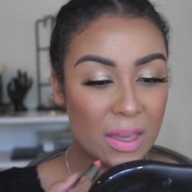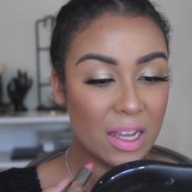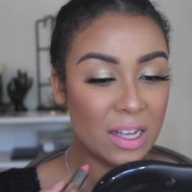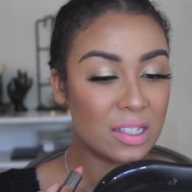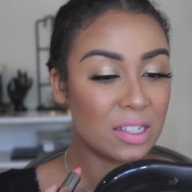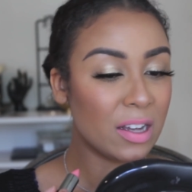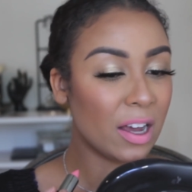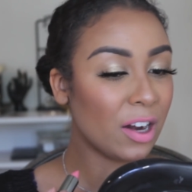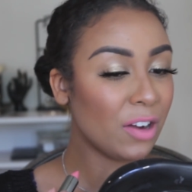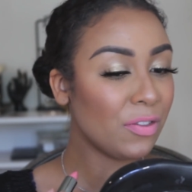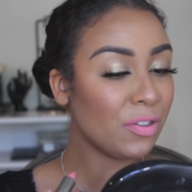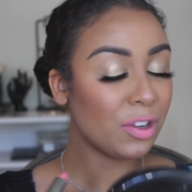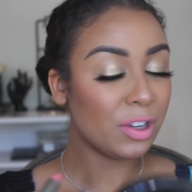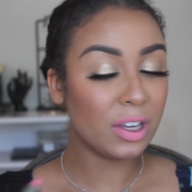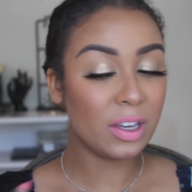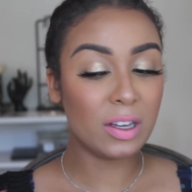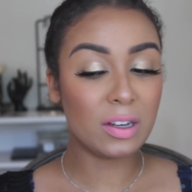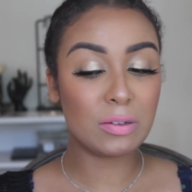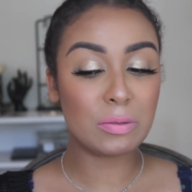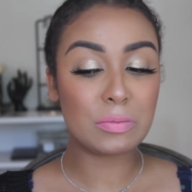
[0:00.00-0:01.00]
It's kind of
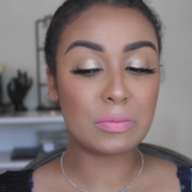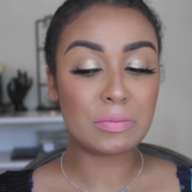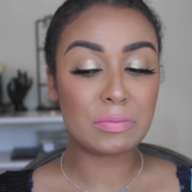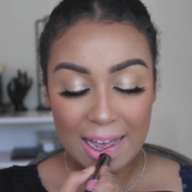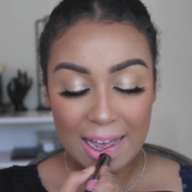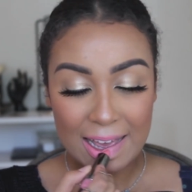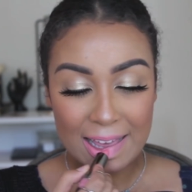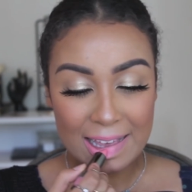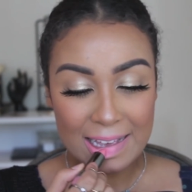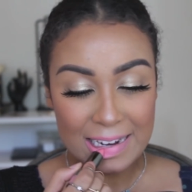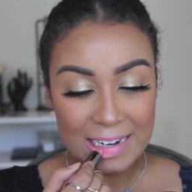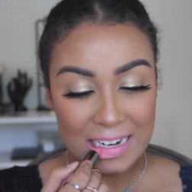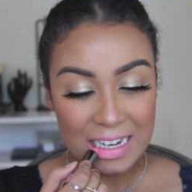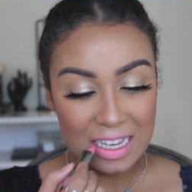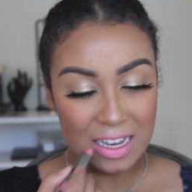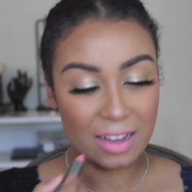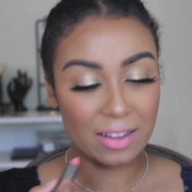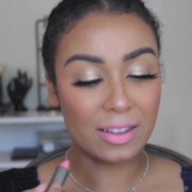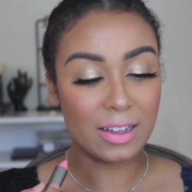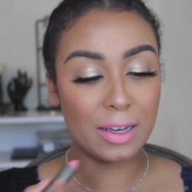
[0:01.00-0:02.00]
looking, I think it's
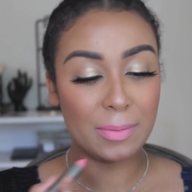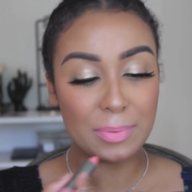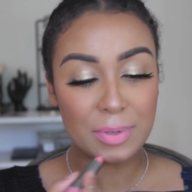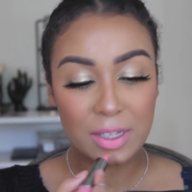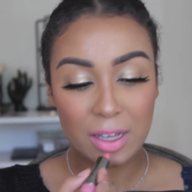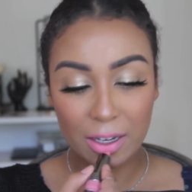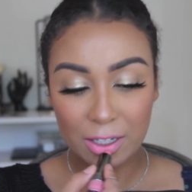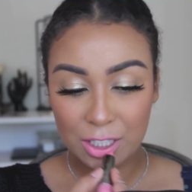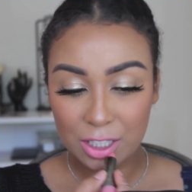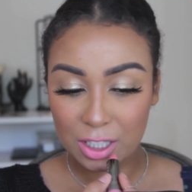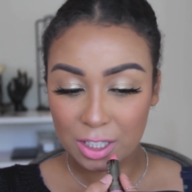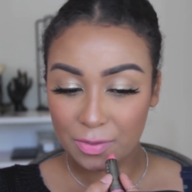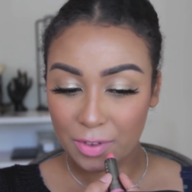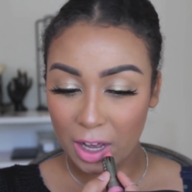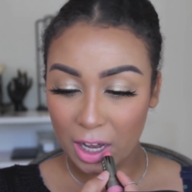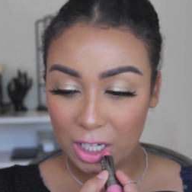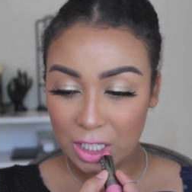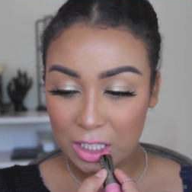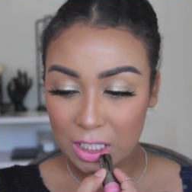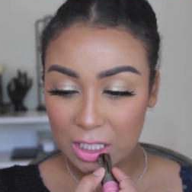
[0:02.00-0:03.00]
just my lips. I should have
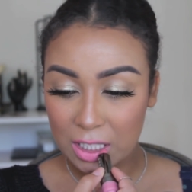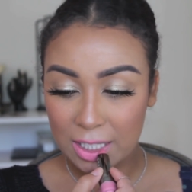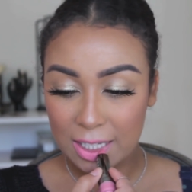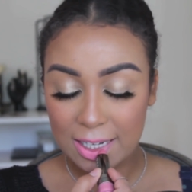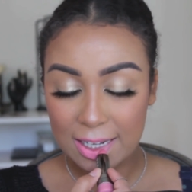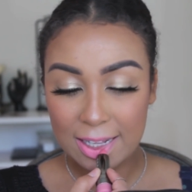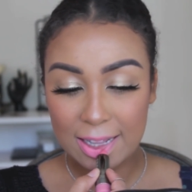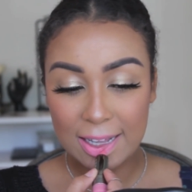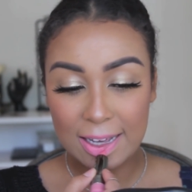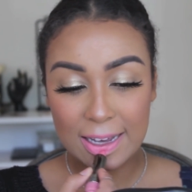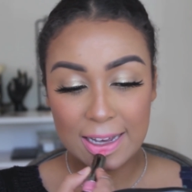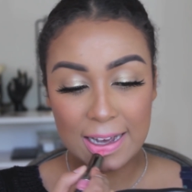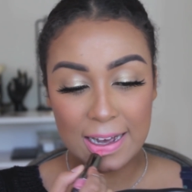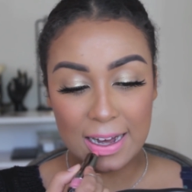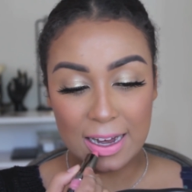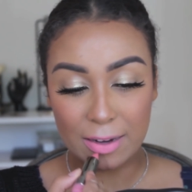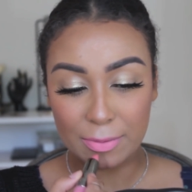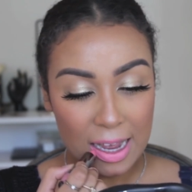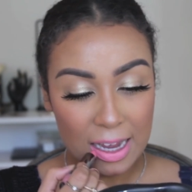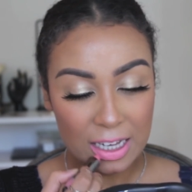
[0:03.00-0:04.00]
actually like
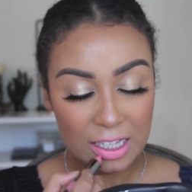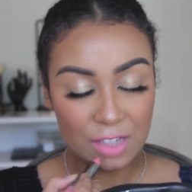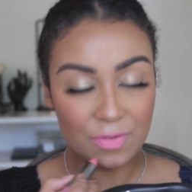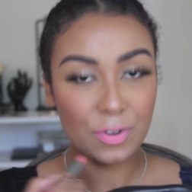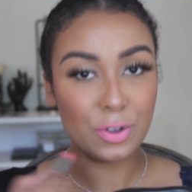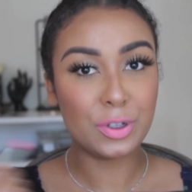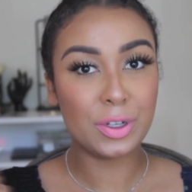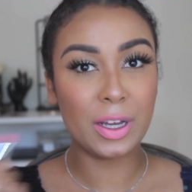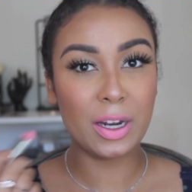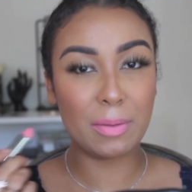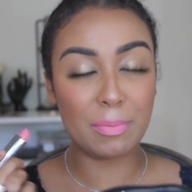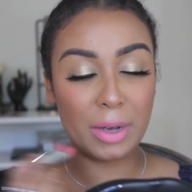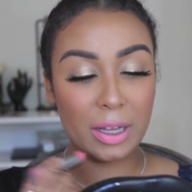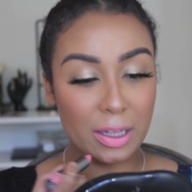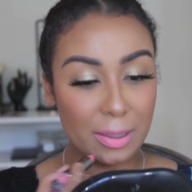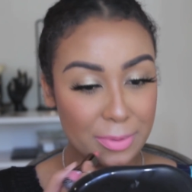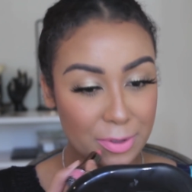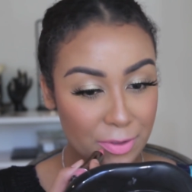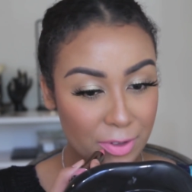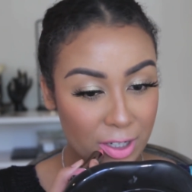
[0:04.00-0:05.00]
um, exfoliated my
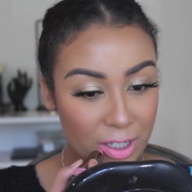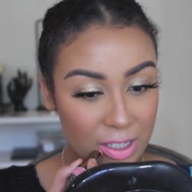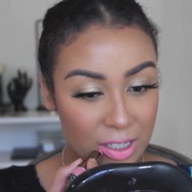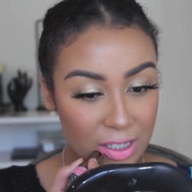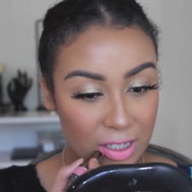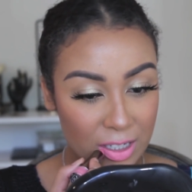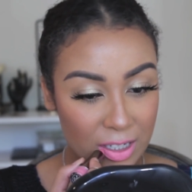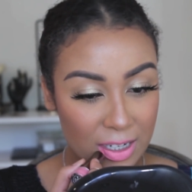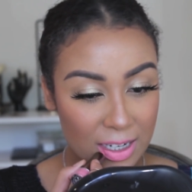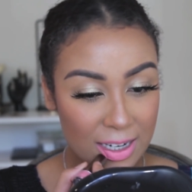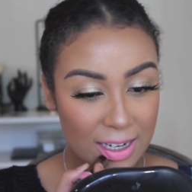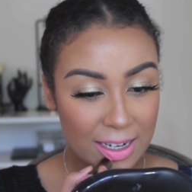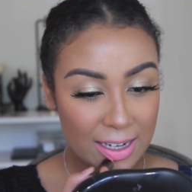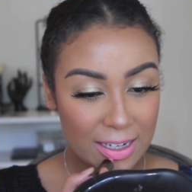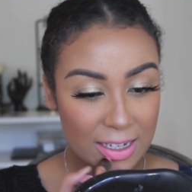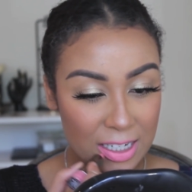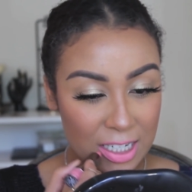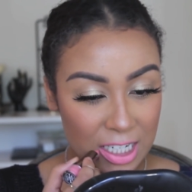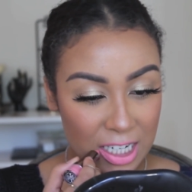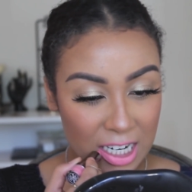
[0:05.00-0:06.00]
lips first because they're
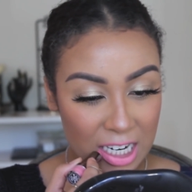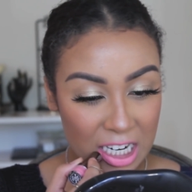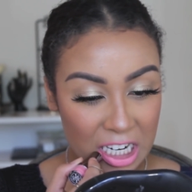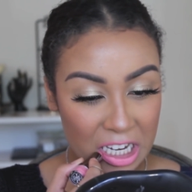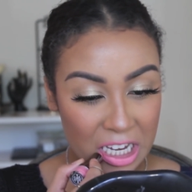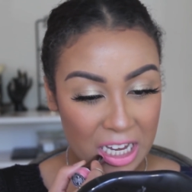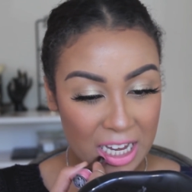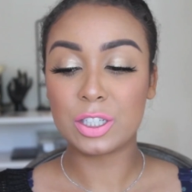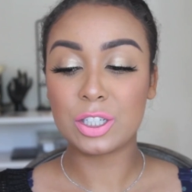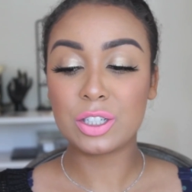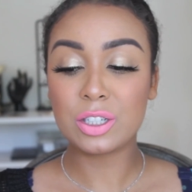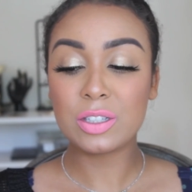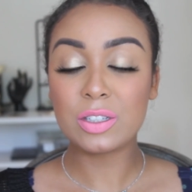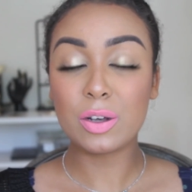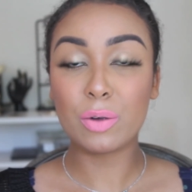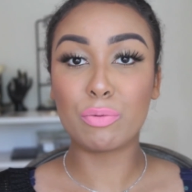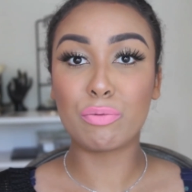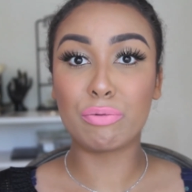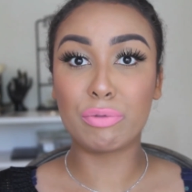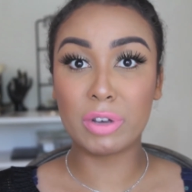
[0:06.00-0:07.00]
kind of dry. It's just
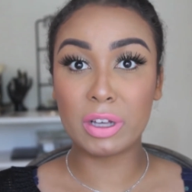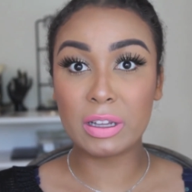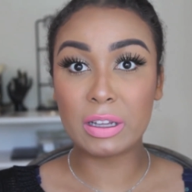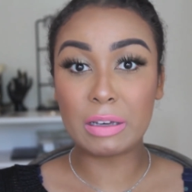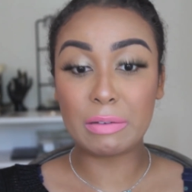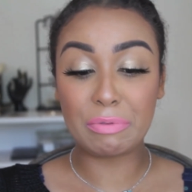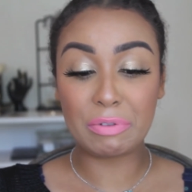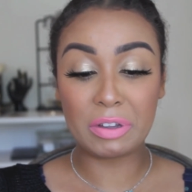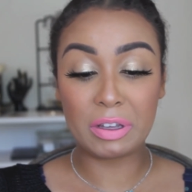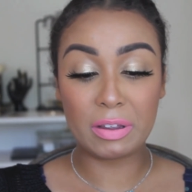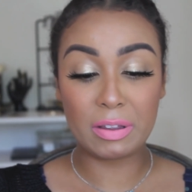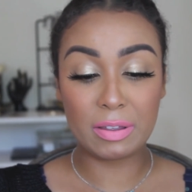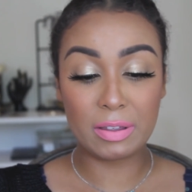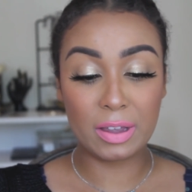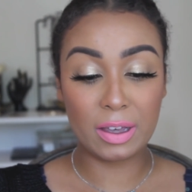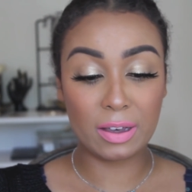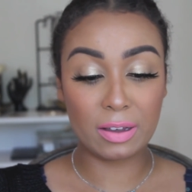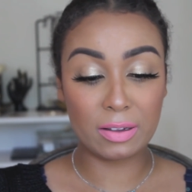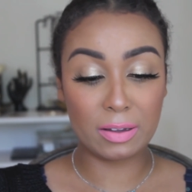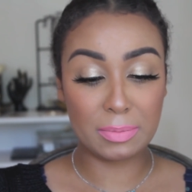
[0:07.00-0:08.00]
a really, really
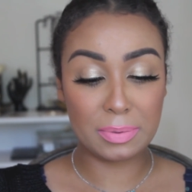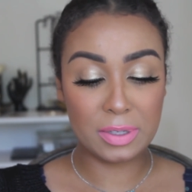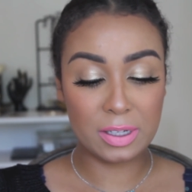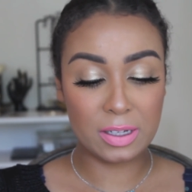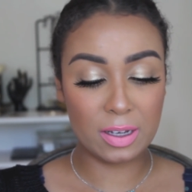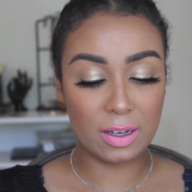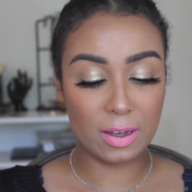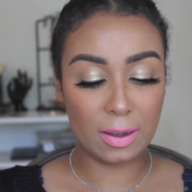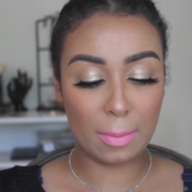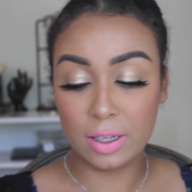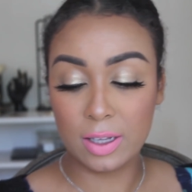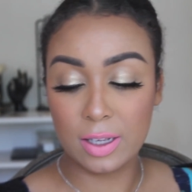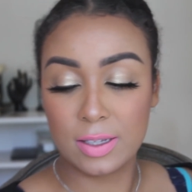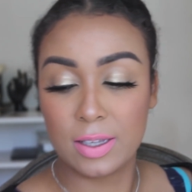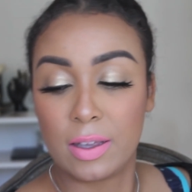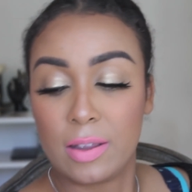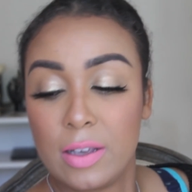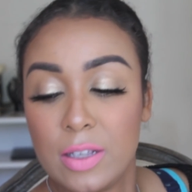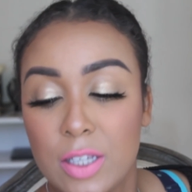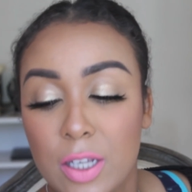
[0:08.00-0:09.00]
thick lipstick. This,
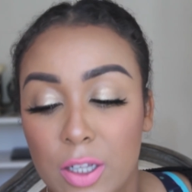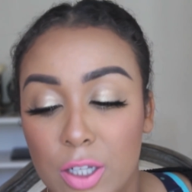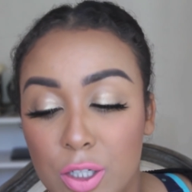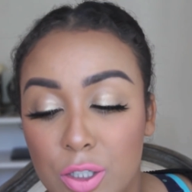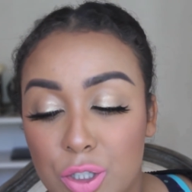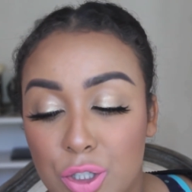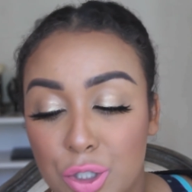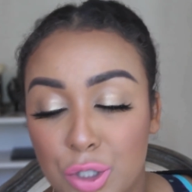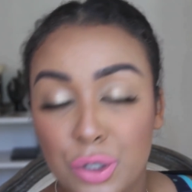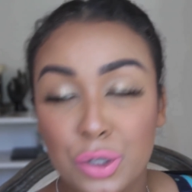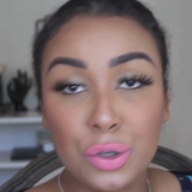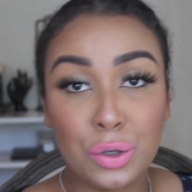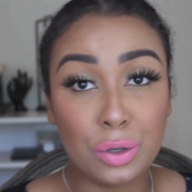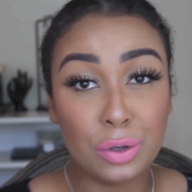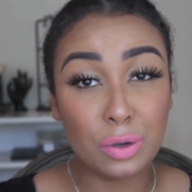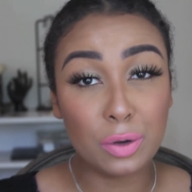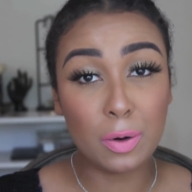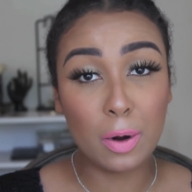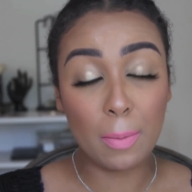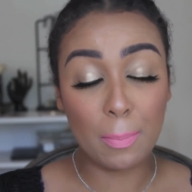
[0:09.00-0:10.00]
I think it's a little too
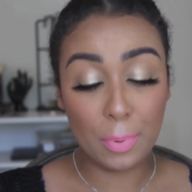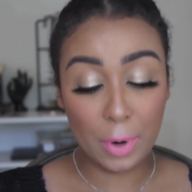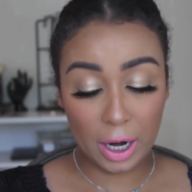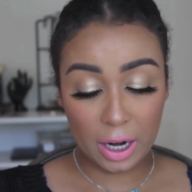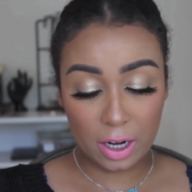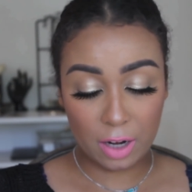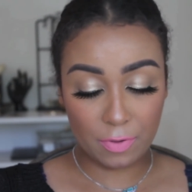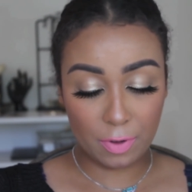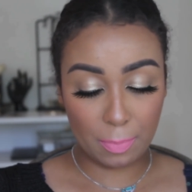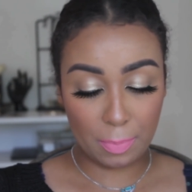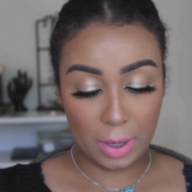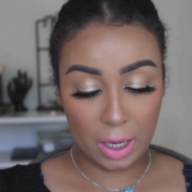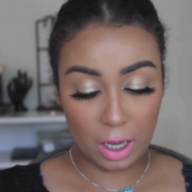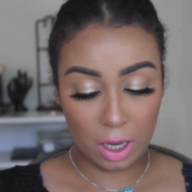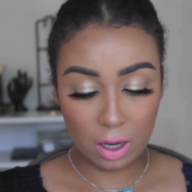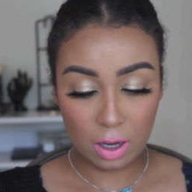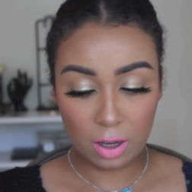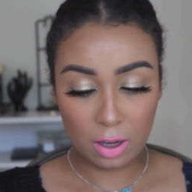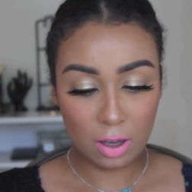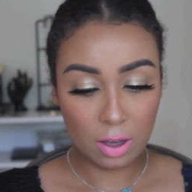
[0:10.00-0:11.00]
bright of a
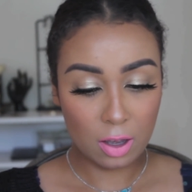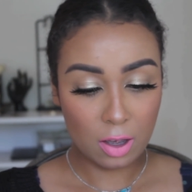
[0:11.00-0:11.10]
pink